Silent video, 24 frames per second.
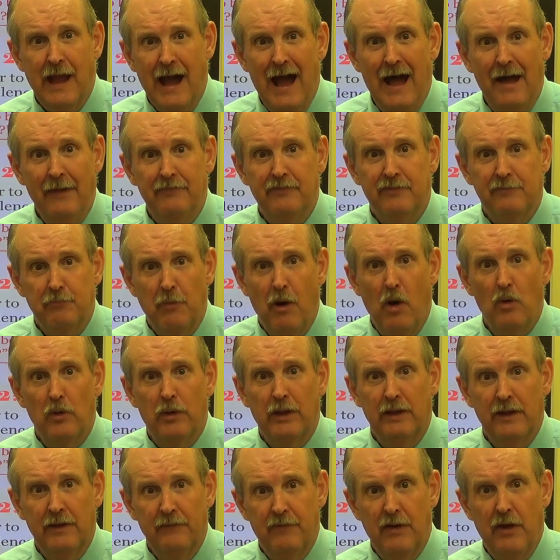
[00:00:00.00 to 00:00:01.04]
God spoke
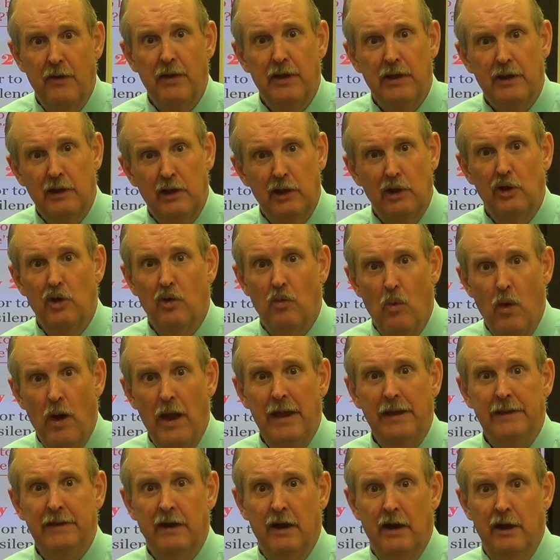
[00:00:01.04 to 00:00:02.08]
in a very clear
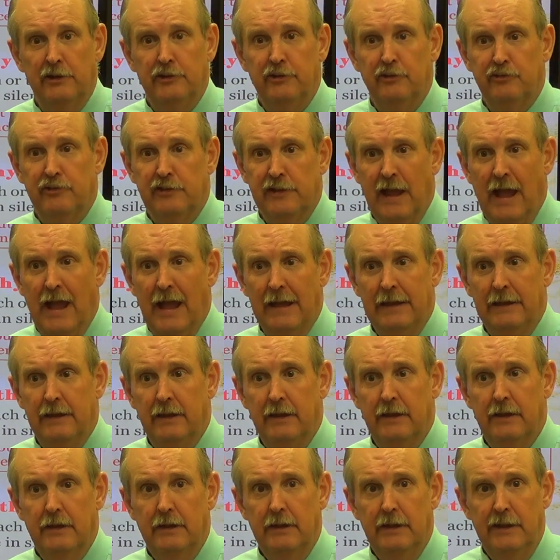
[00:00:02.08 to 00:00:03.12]
way to understand.
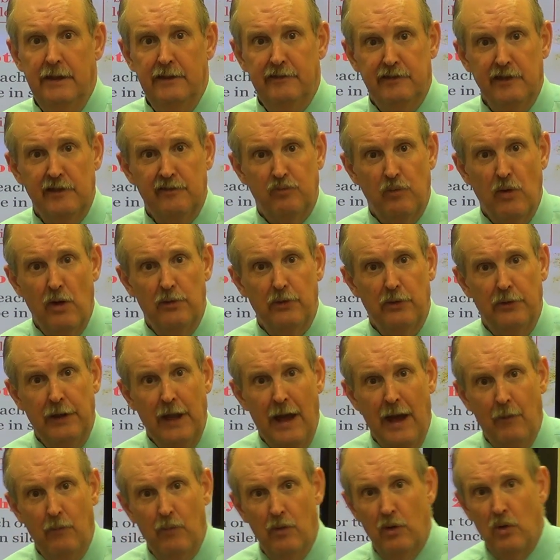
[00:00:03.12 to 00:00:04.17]
It's just whether or
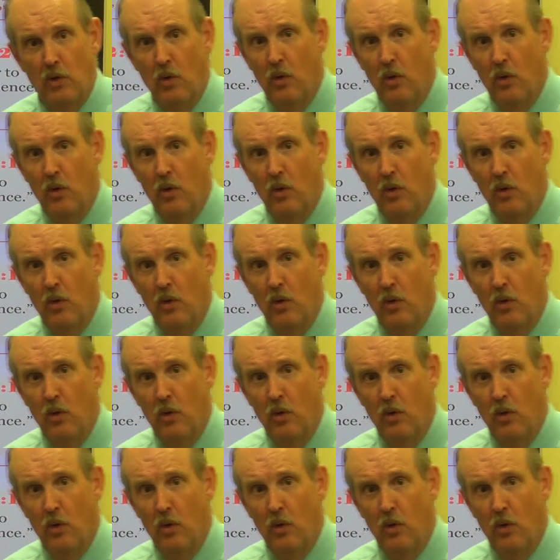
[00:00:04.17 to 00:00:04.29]
not we're